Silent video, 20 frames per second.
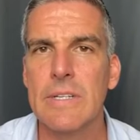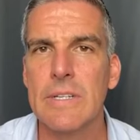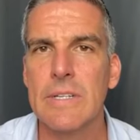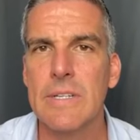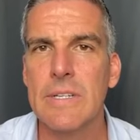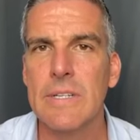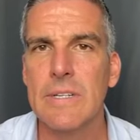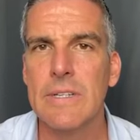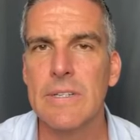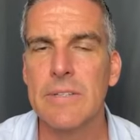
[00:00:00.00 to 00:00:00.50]

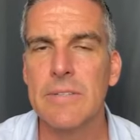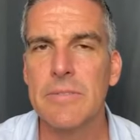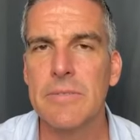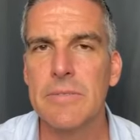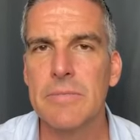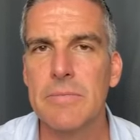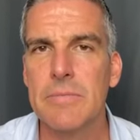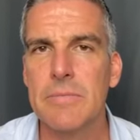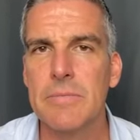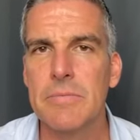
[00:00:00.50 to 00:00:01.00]

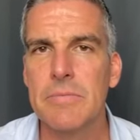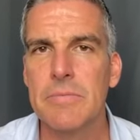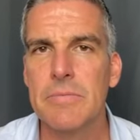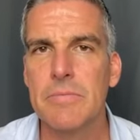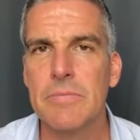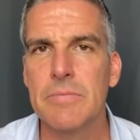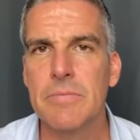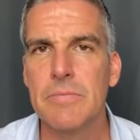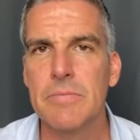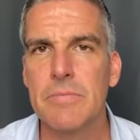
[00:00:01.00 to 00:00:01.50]

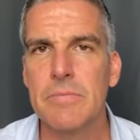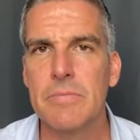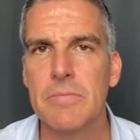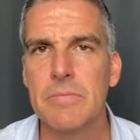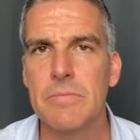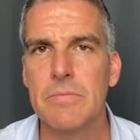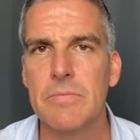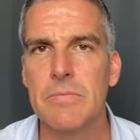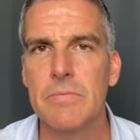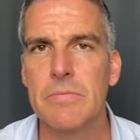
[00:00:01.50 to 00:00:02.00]

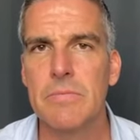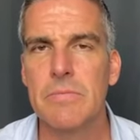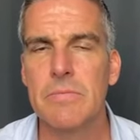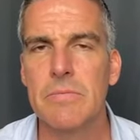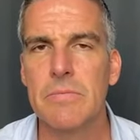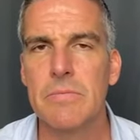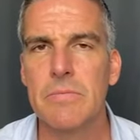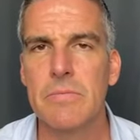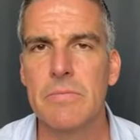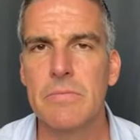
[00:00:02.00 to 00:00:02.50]

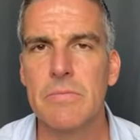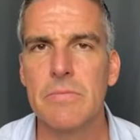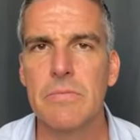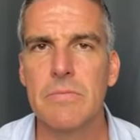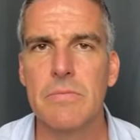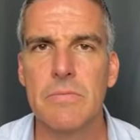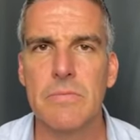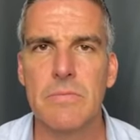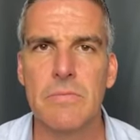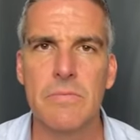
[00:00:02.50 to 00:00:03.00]

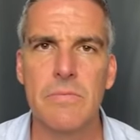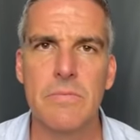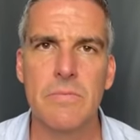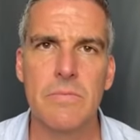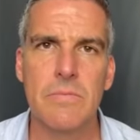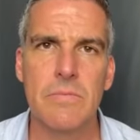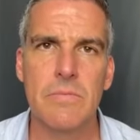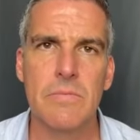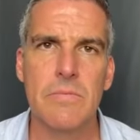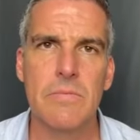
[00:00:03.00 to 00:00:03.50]

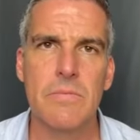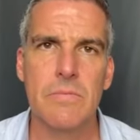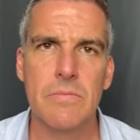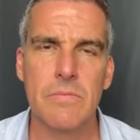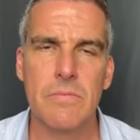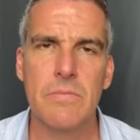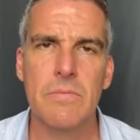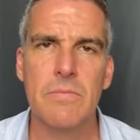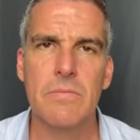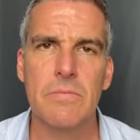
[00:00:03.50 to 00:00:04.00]

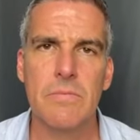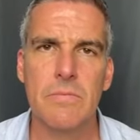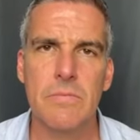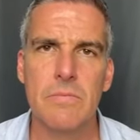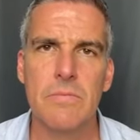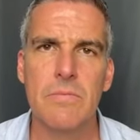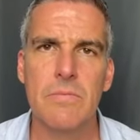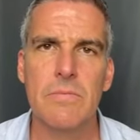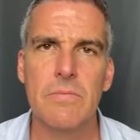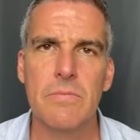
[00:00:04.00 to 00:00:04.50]

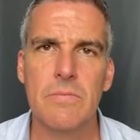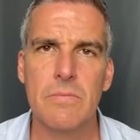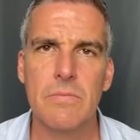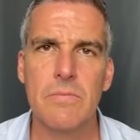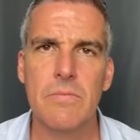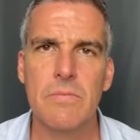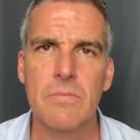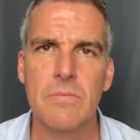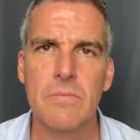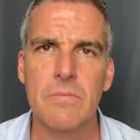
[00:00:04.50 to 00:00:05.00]

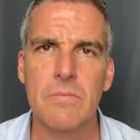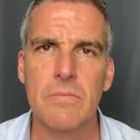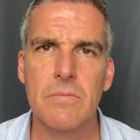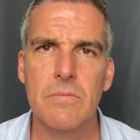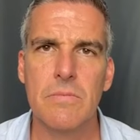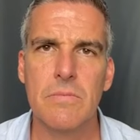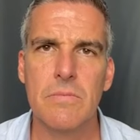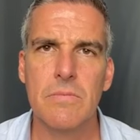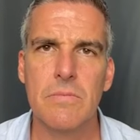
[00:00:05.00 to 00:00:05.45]
No words are spoken by the person on screen.